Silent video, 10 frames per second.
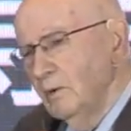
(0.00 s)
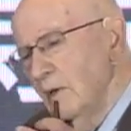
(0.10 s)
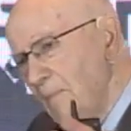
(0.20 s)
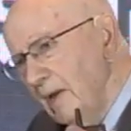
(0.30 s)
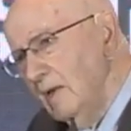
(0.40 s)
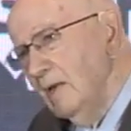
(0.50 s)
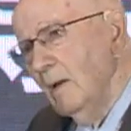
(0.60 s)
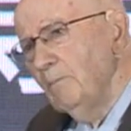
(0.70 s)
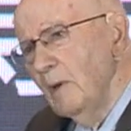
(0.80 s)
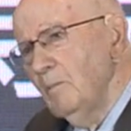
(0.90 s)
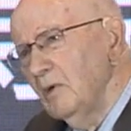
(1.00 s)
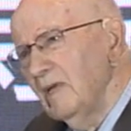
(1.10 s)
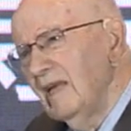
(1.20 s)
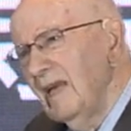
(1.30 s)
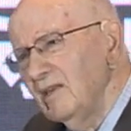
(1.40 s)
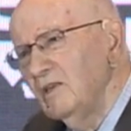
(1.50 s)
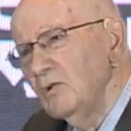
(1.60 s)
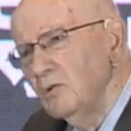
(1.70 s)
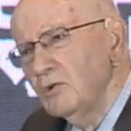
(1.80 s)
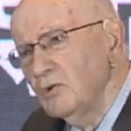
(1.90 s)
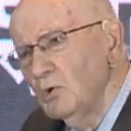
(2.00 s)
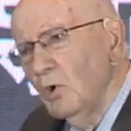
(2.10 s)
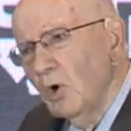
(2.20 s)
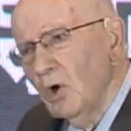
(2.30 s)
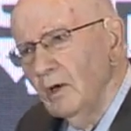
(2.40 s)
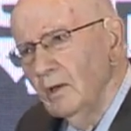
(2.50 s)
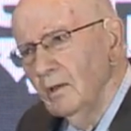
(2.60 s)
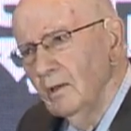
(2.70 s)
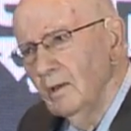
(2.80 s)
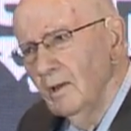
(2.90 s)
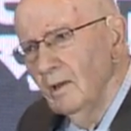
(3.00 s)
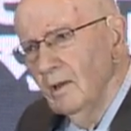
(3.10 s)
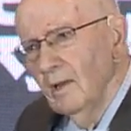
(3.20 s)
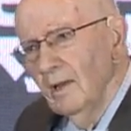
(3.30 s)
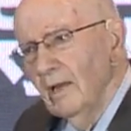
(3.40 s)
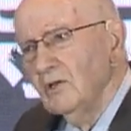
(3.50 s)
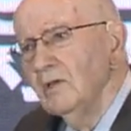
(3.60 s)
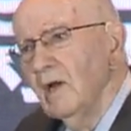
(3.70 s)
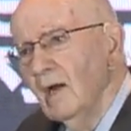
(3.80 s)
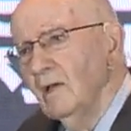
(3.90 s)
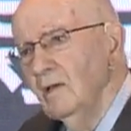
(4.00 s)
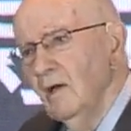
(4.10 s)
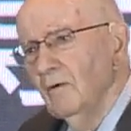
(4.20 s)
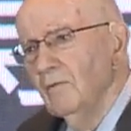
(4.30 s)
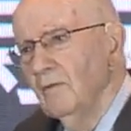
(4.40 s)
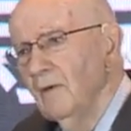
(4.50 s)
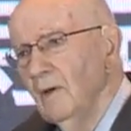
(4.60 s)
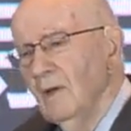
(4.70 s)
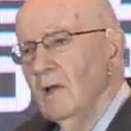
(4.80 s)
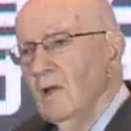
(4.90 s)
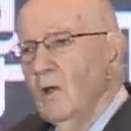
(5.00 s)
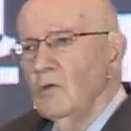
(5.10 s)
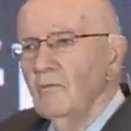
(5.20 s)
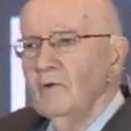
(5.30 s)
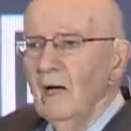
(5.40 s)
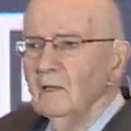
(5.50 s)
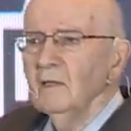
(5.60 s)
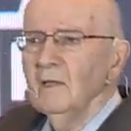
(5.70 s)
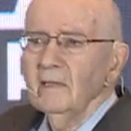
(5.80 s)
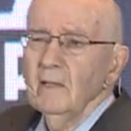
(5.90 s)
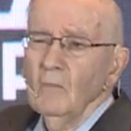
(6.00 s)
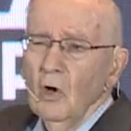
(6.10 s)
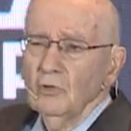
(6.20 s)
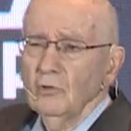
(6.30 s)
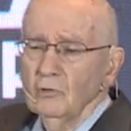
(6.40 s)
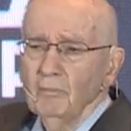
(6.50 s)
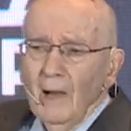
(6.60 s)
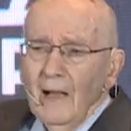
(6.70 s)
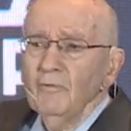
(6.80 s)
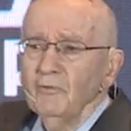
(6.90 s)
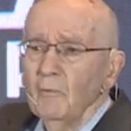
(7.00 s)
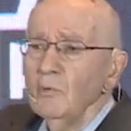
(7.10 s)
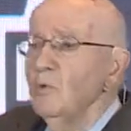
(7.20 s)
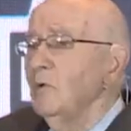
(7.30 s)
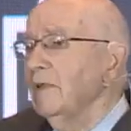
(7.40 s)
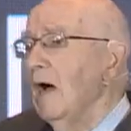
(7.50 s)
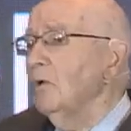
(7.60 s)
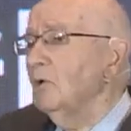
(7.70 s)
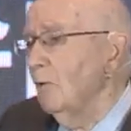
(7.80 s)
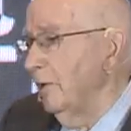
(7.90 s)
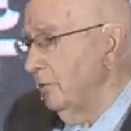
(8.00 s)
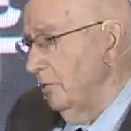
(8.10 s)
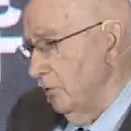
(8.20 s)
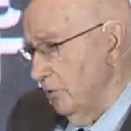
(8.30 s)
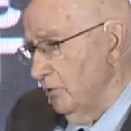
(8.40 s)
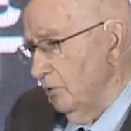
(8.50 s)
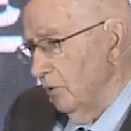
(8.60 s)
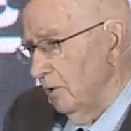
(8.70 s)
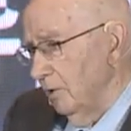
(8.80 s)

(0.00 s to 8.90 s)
depending on people to get to your store, it's not enough. You've got to let them also buy from you without going to your store.